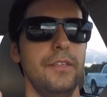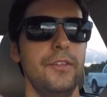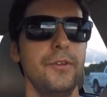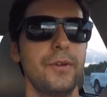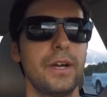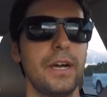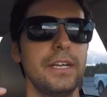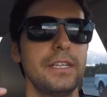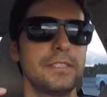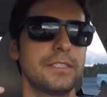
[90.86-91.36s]
you
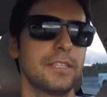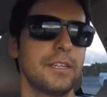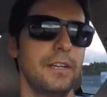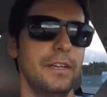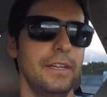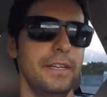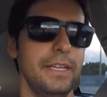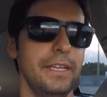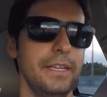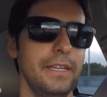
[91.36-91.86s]
guys are going
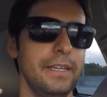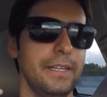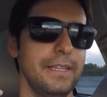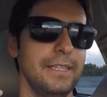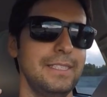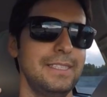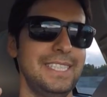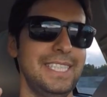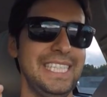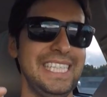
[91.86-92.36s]
to need
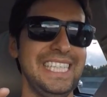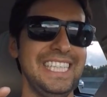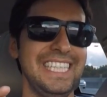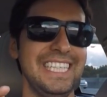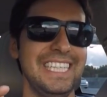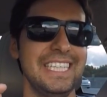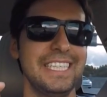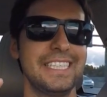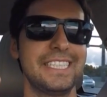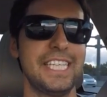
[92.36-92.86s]

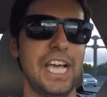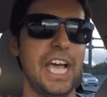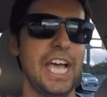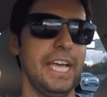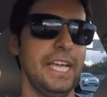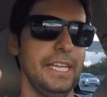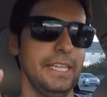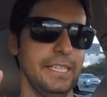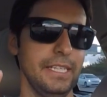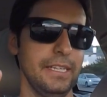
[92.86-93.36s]

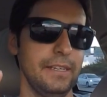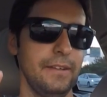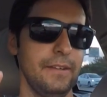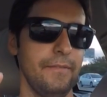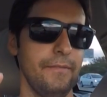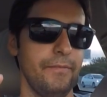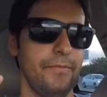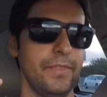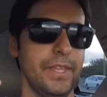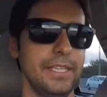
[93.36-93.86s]

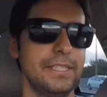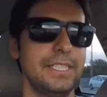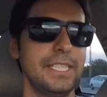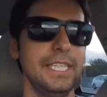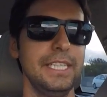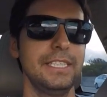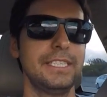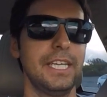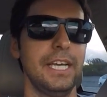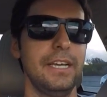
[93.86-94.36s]
T10, the
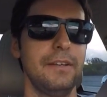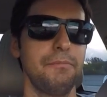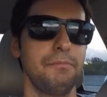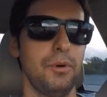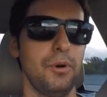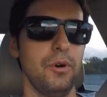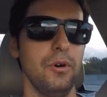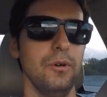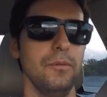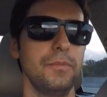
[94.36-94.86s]
T10
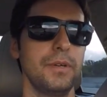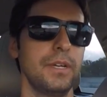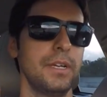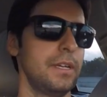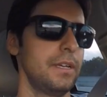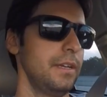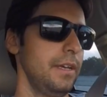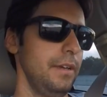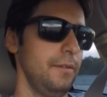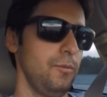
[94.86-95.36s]
bulb
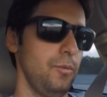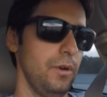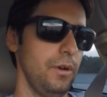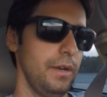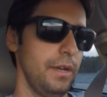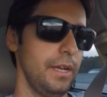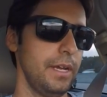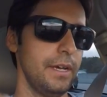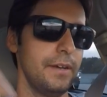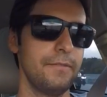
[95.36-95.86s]
in
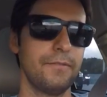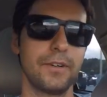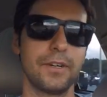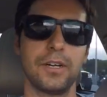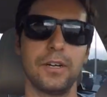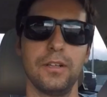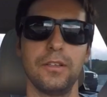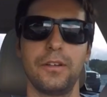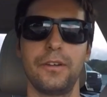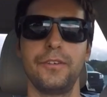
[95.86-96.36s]
whatever
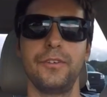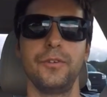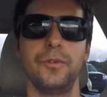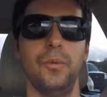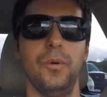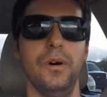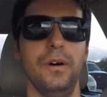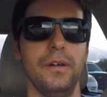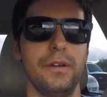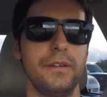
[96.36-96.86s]
color you
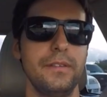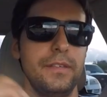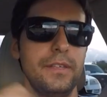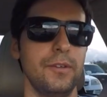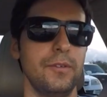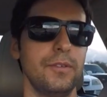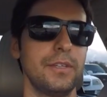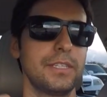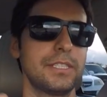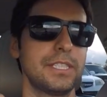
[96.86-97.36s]
want. The
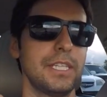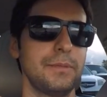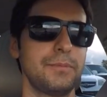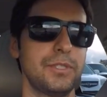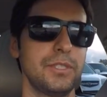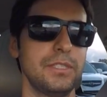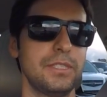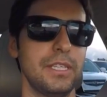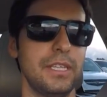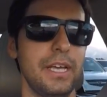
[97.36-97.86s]
only
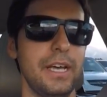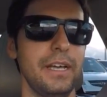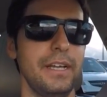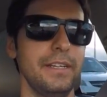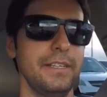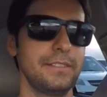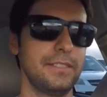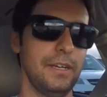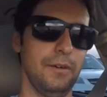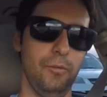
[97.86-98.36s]
exception to that
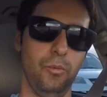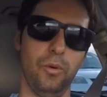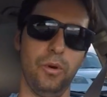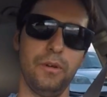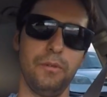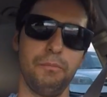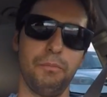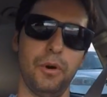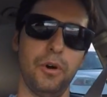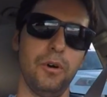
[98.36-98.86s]
is that
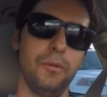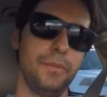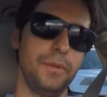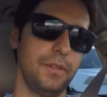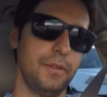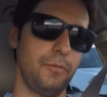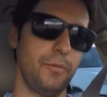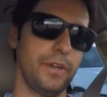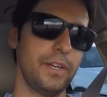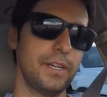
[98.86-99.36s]
one bulb in
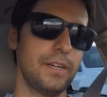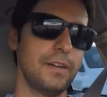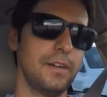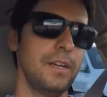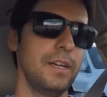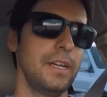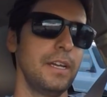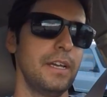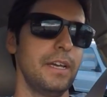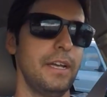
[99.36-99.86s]
the rear,
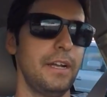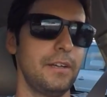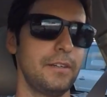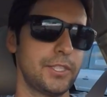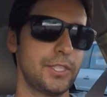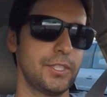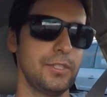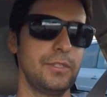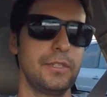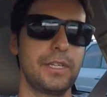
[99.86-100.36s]
and I'll
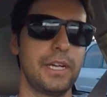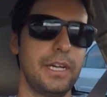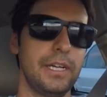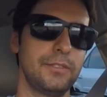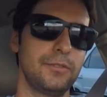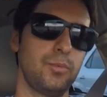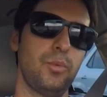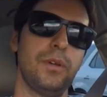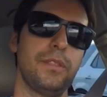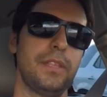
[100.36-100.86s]
show you
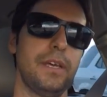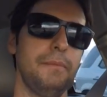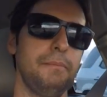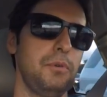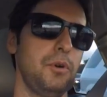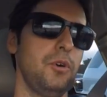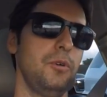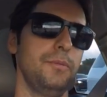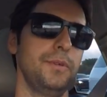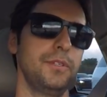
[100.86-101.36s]
guys what that
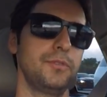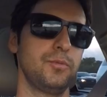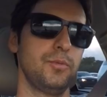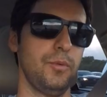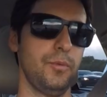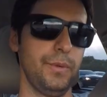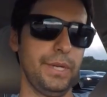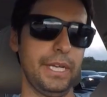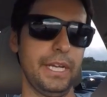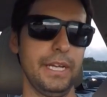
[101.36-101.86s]
bulb is
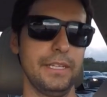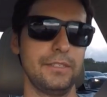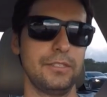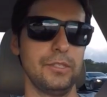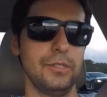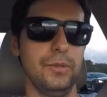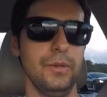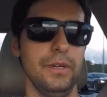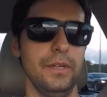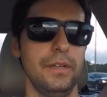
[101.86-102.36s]
when we get
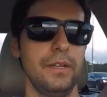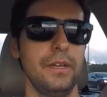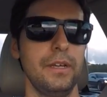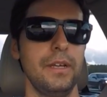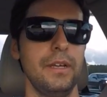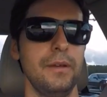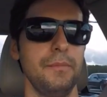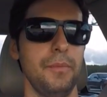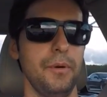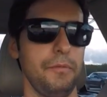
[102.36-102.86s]
to it.
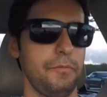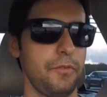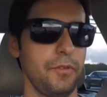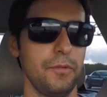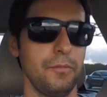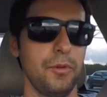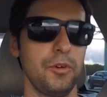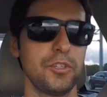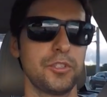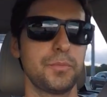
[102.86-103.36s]
But for
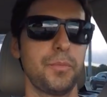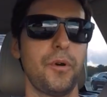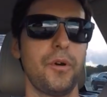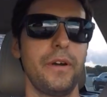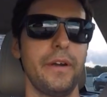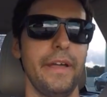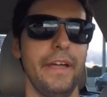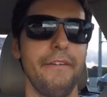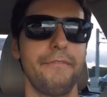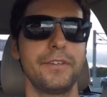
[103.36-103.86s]
the most
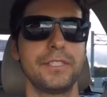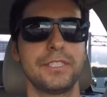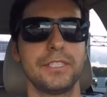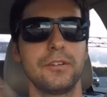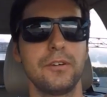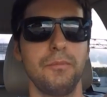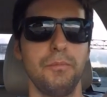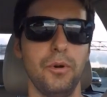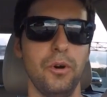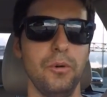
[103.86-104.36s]
part, every
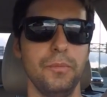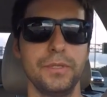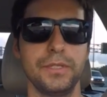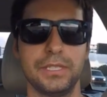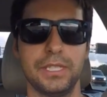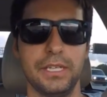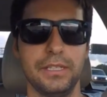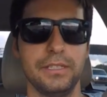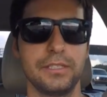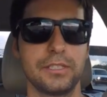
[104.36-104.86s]
single bulb
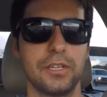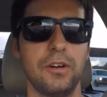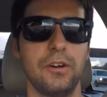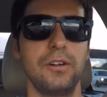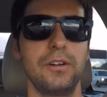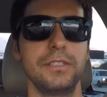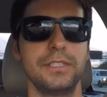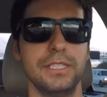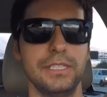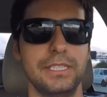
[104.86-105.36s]
inside this
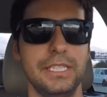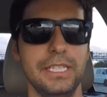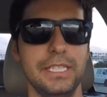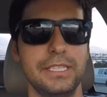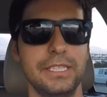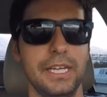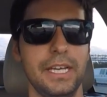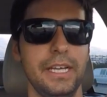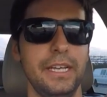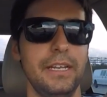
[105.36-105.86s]
car is a
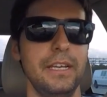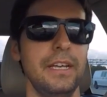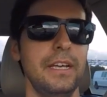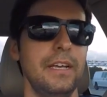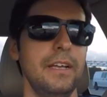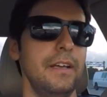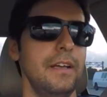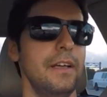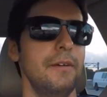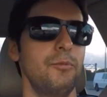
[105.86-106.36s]

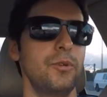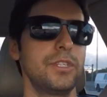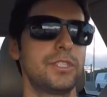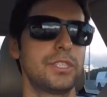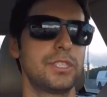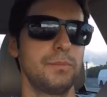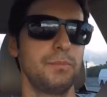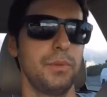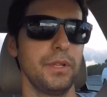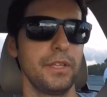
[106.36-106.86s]
T10,
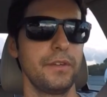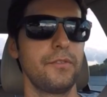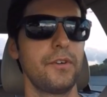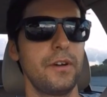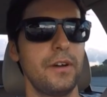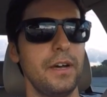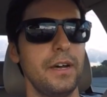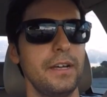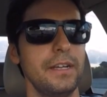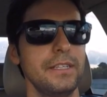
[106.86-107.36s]
which, believe it or
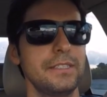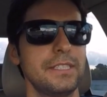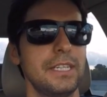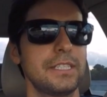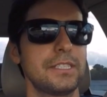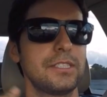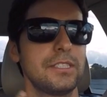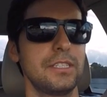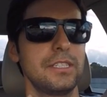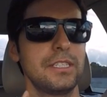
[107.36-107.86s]
not, is
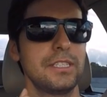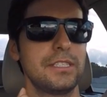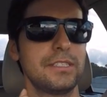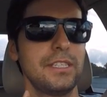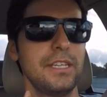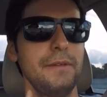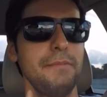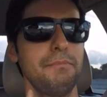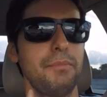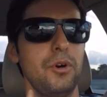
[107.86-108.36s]
actually the
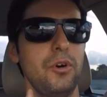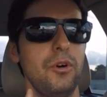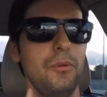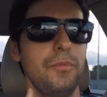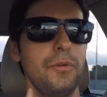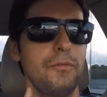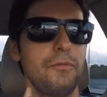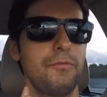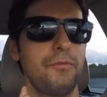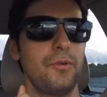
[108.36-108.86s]
same
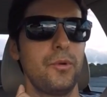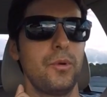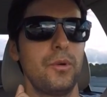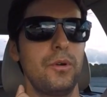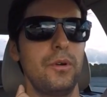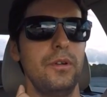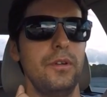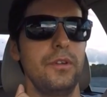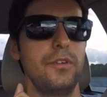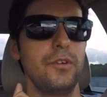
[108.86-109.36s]
bulb
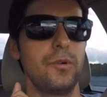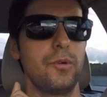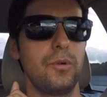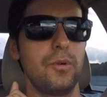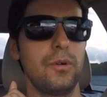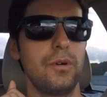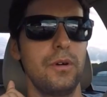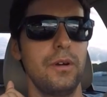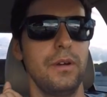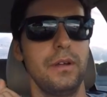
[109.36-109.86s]
for
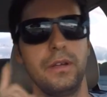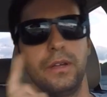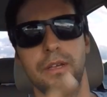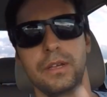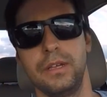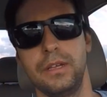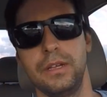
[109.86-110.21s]
your